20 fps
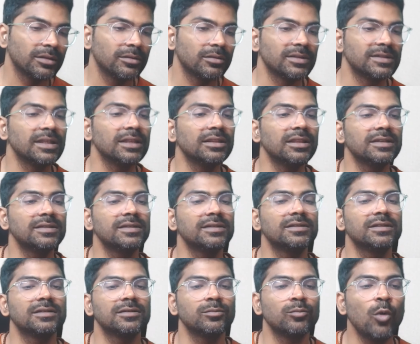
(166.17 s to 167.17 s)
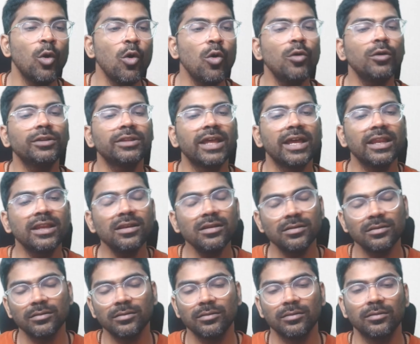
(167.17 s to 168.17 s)
synthesis is more than
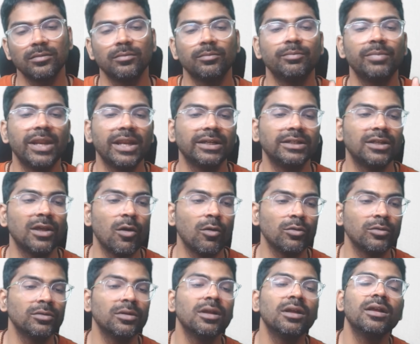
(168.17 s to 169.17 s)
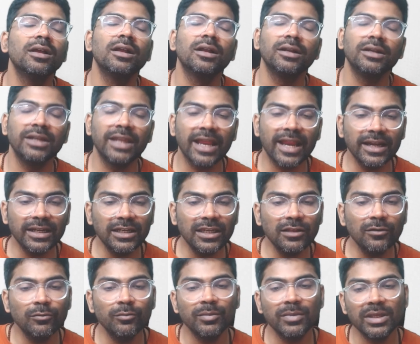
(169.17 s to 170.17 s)
breakdown.
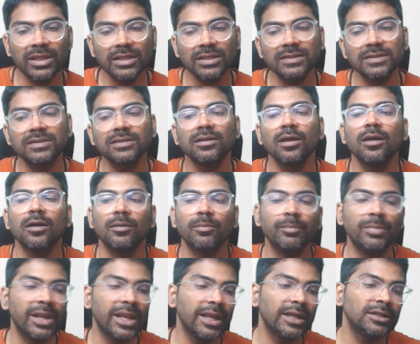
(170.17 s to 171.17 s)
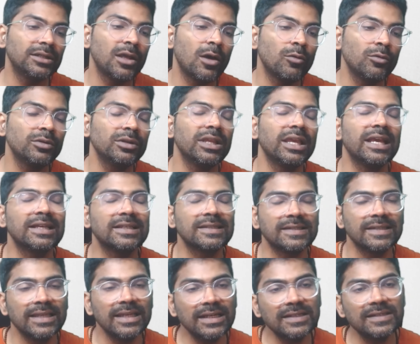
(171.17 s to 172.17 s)
Negative means breakdown
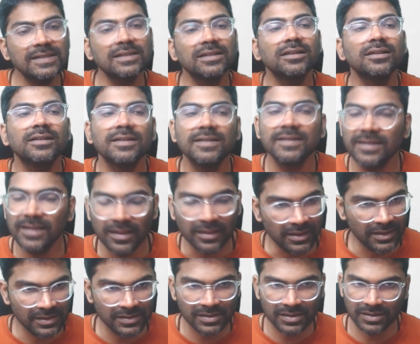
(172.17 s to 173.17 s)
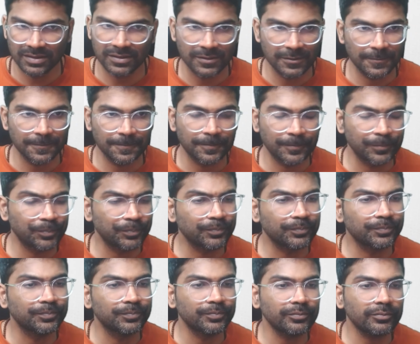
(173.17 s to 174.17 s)
exceeds synthesis.
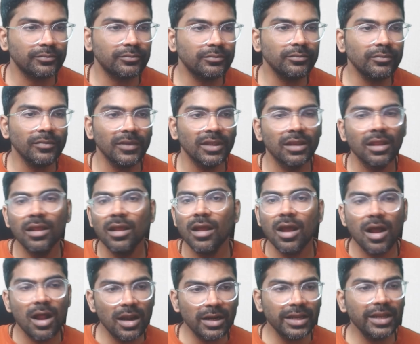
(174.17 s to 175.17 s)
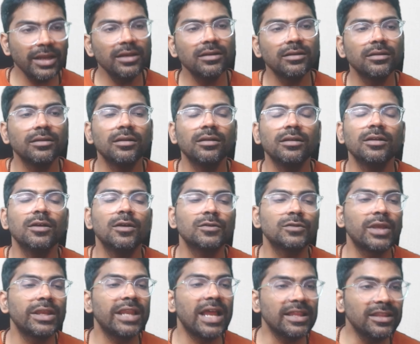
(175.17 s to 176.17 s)
All right.
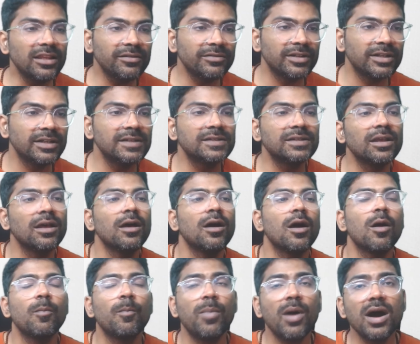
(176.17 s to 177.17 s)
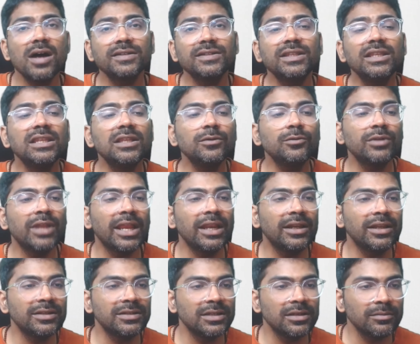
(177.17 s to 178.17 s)
So in other words, positive
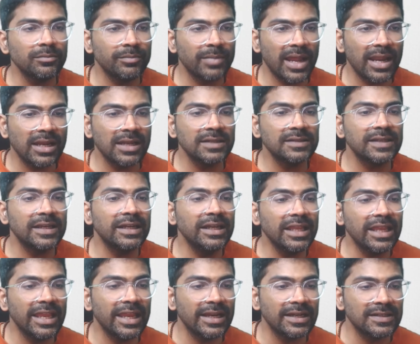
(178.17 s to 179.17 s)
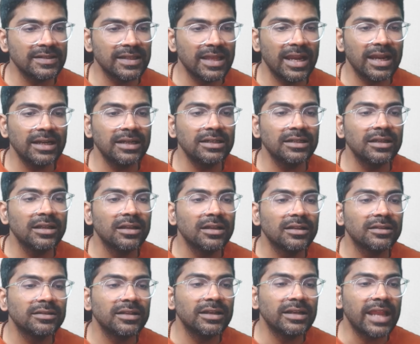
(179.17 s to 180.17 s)
nitrogen balance indicates that
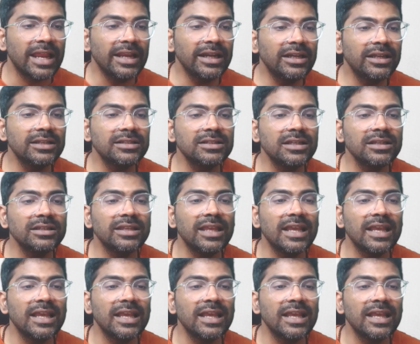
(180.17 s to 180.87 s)
the nitrogen